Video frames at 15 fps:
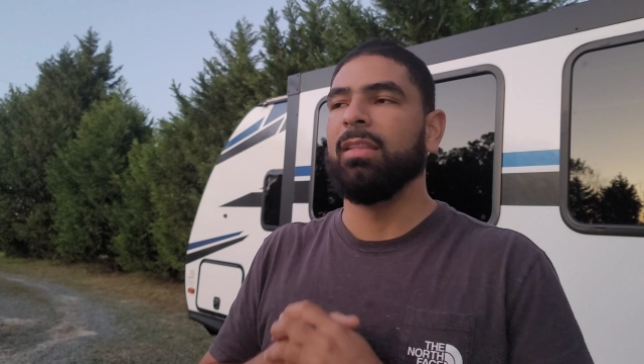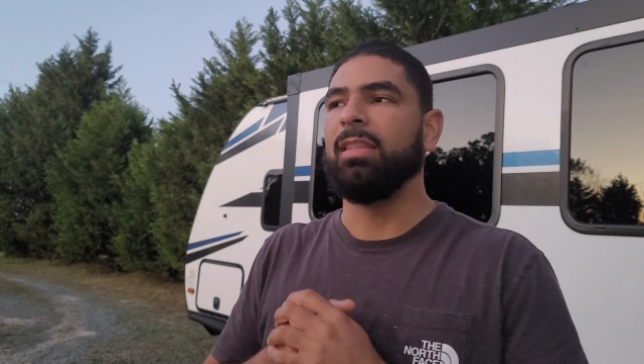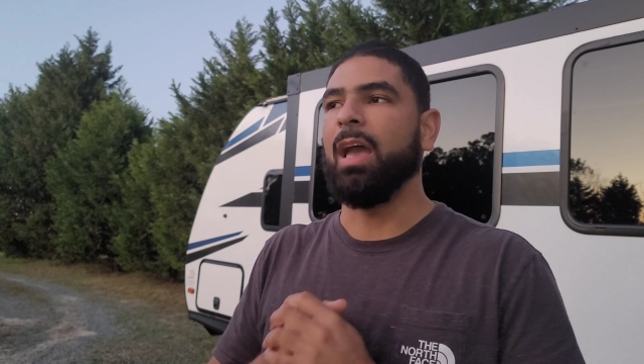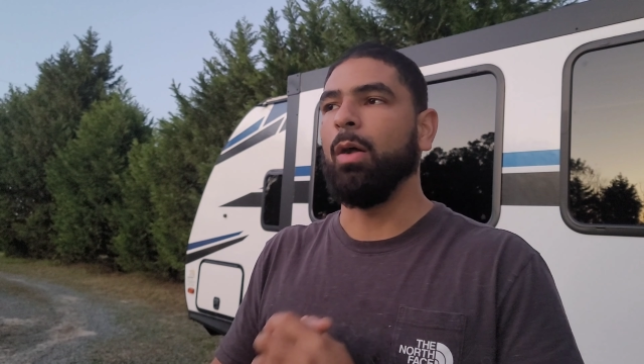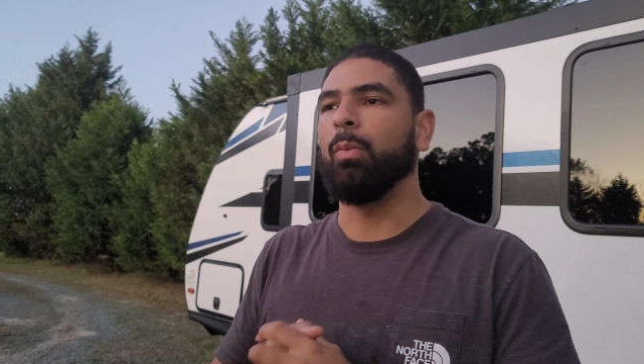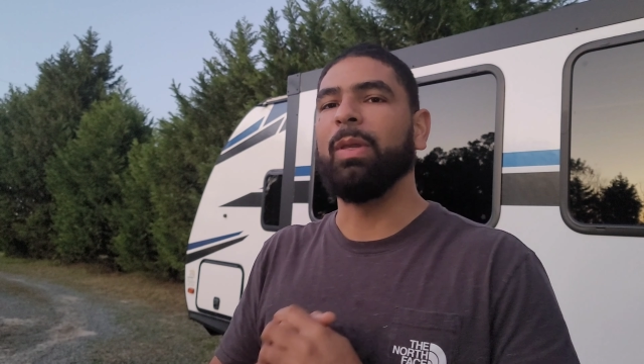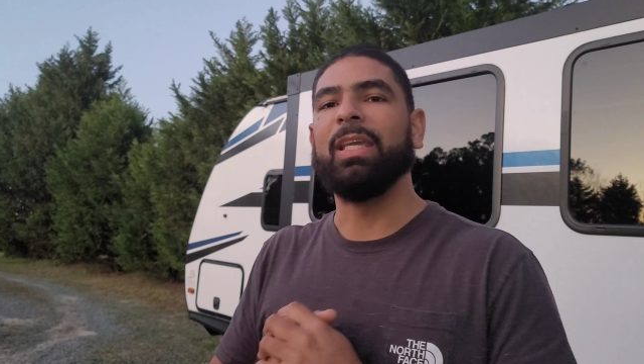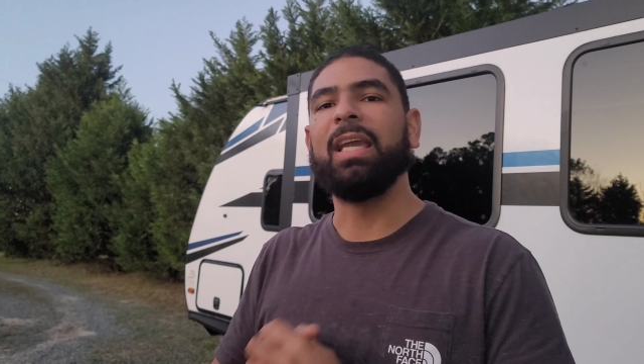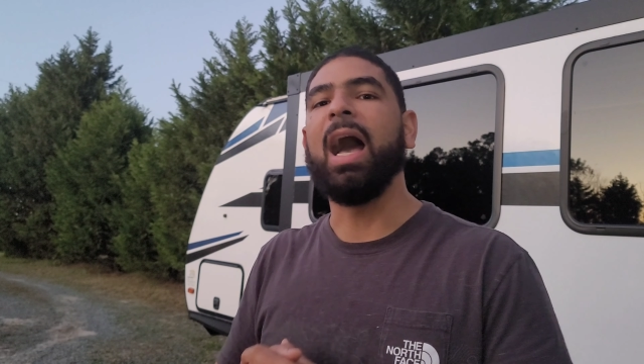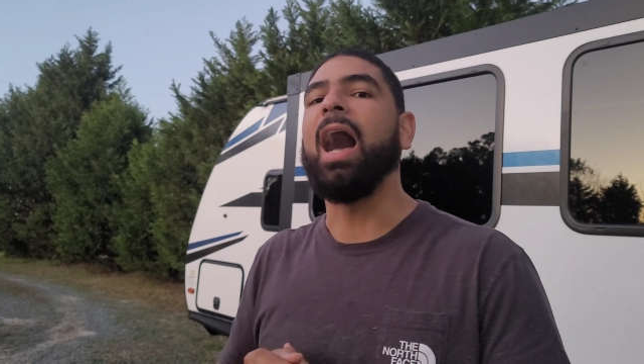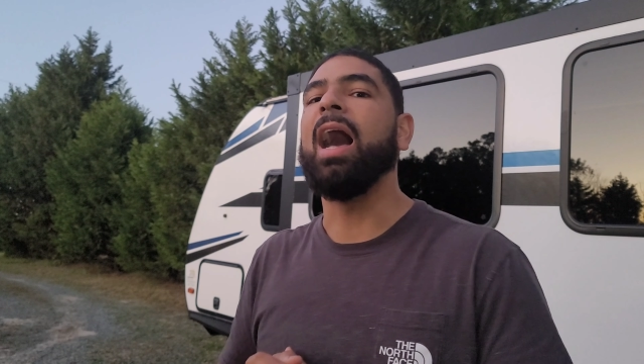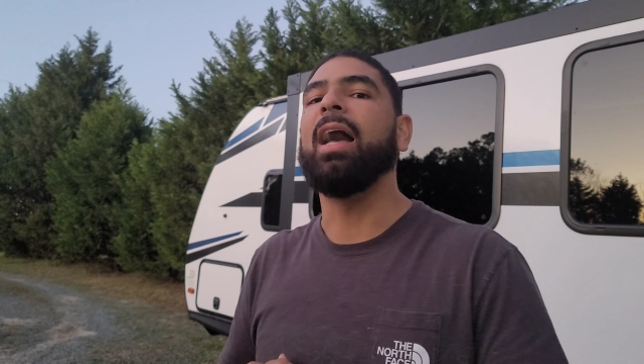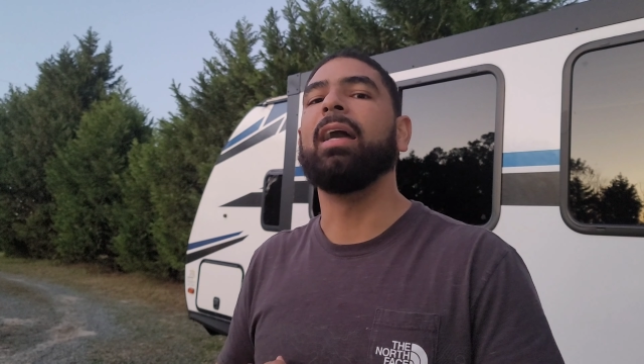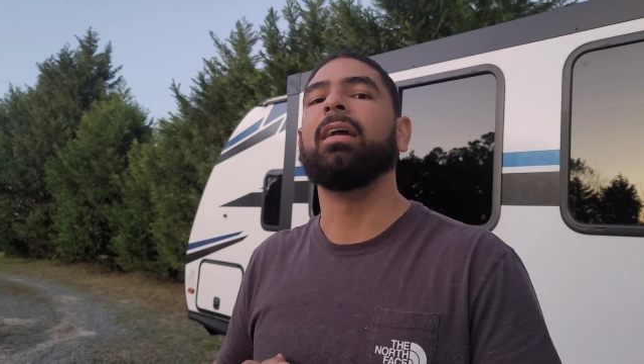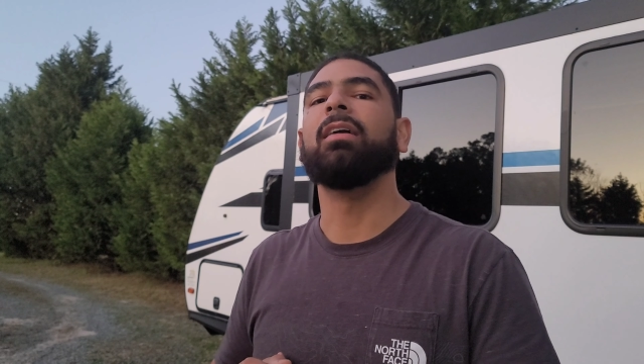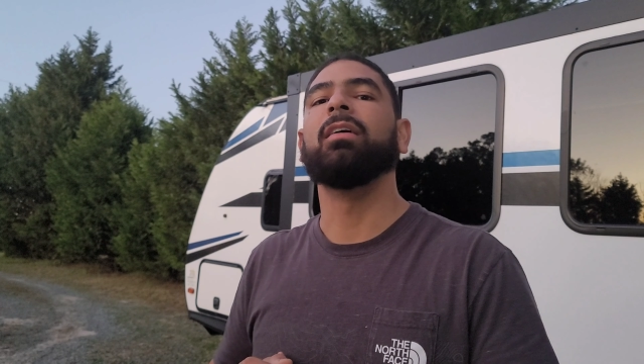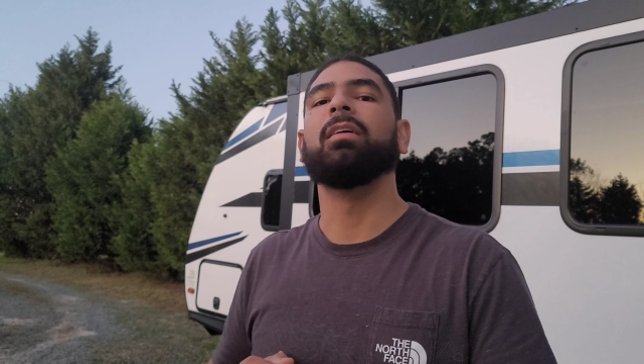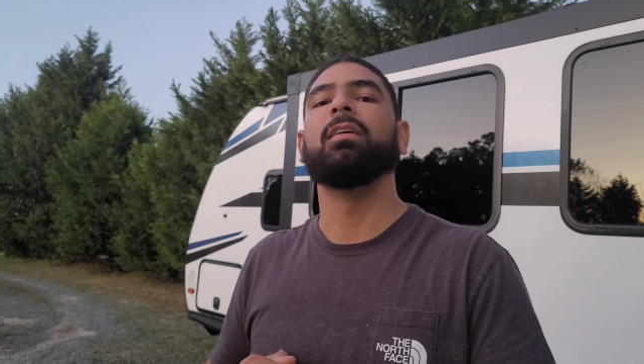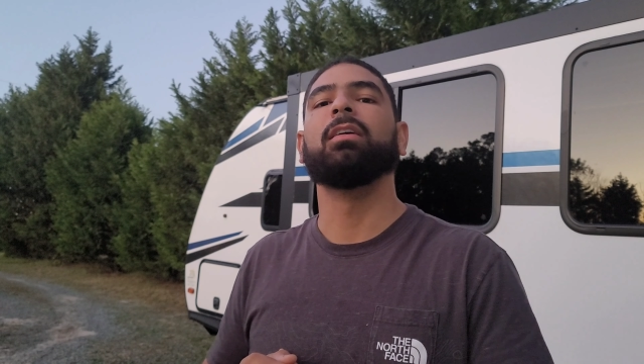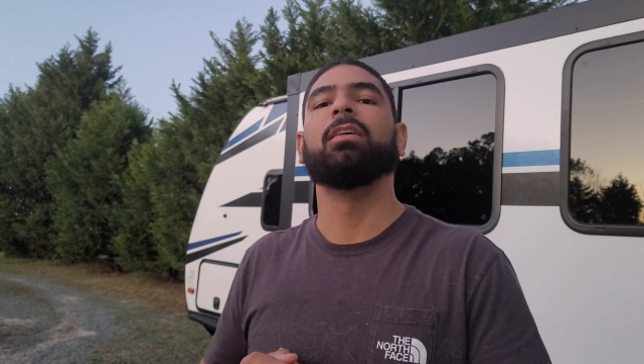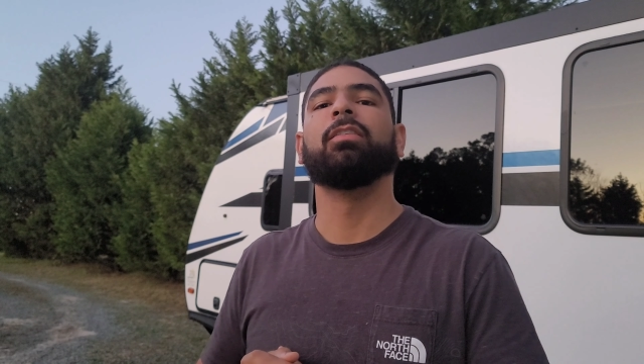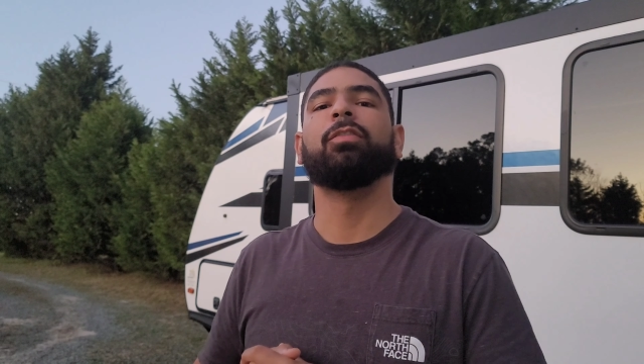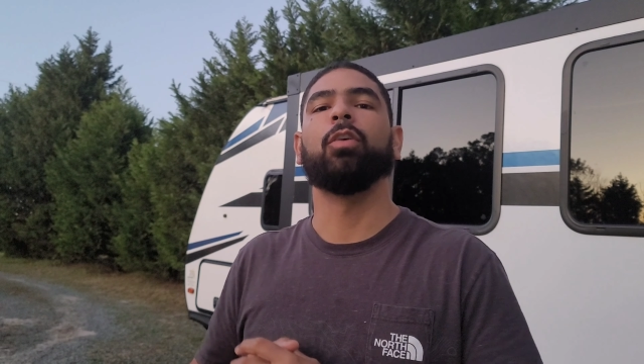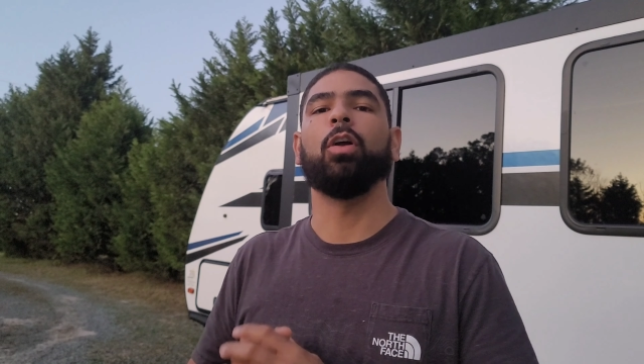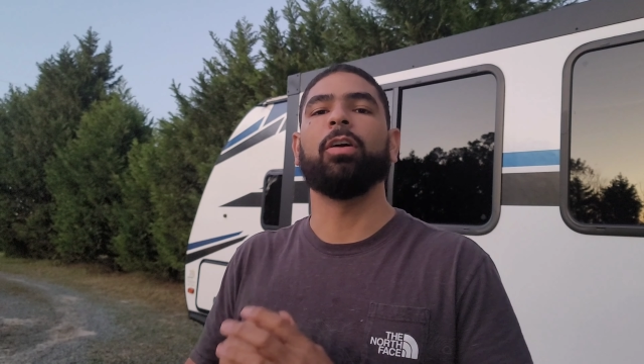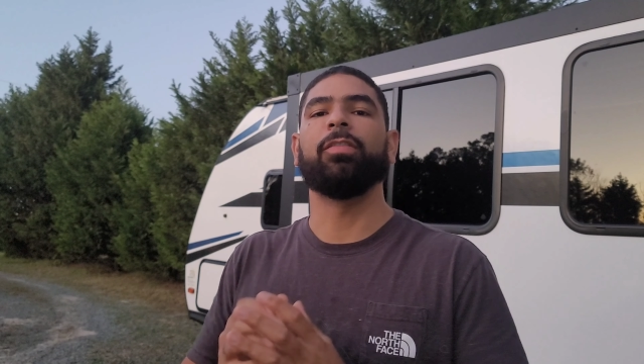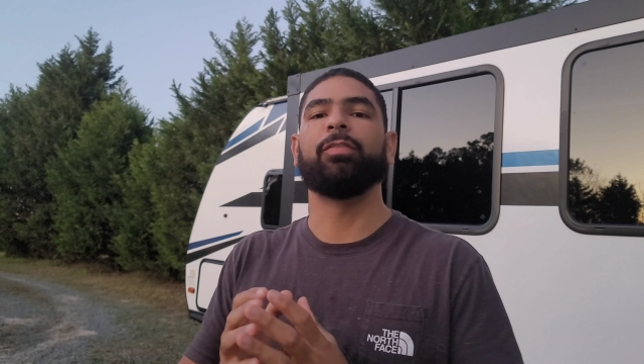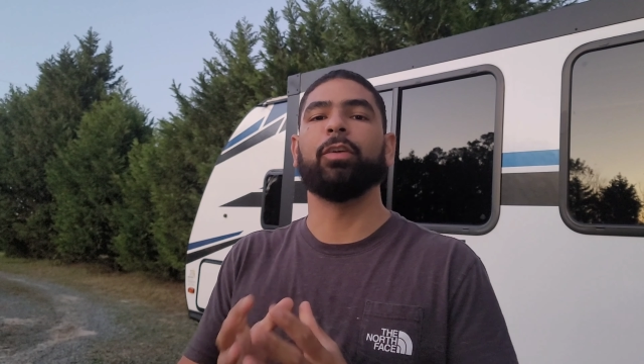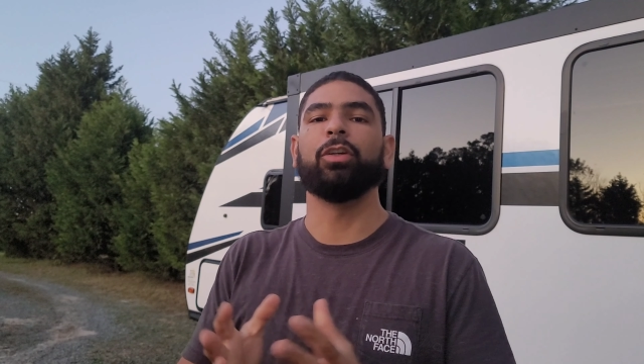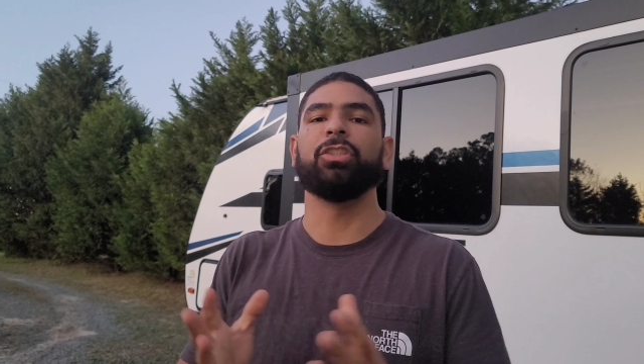that we got for our
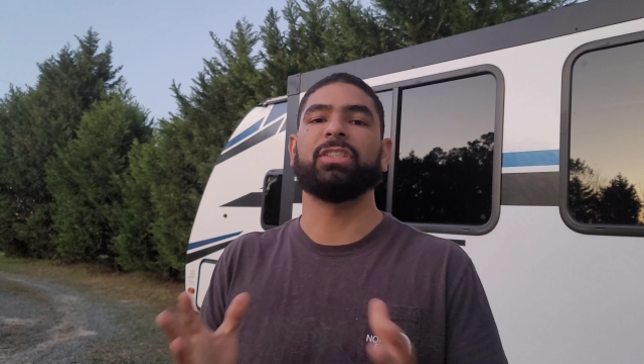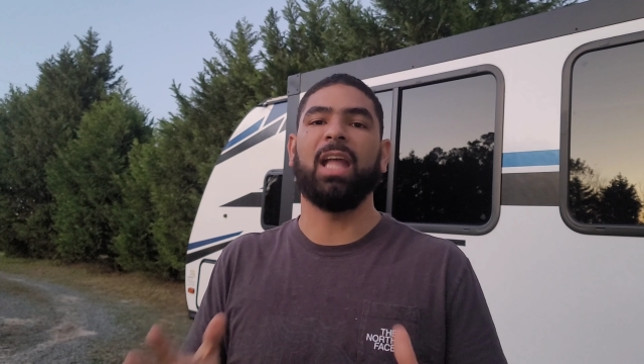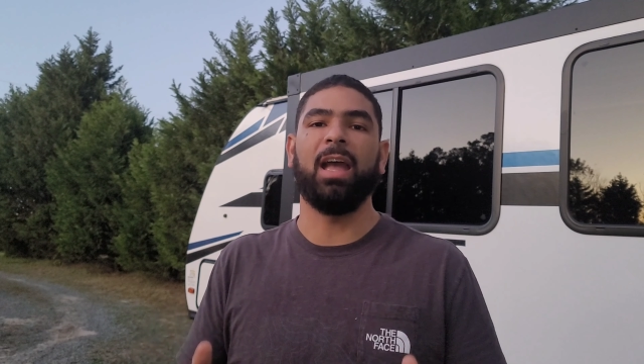first